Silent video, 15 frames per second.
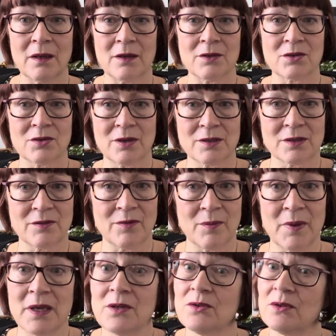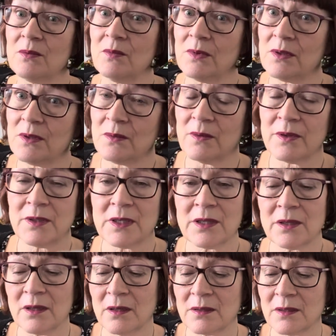transformation, which is what the death
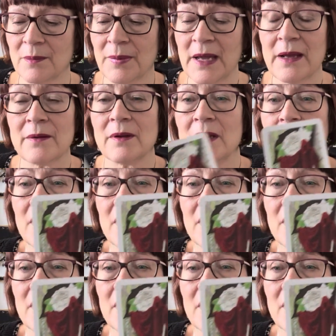card's about.